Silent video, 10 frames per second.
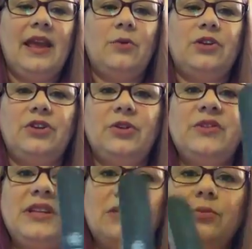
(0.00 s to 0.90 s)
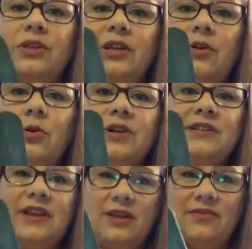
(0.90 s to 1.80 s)
When you're using a really coarse
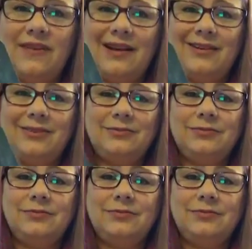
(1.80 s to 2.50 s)
nail file,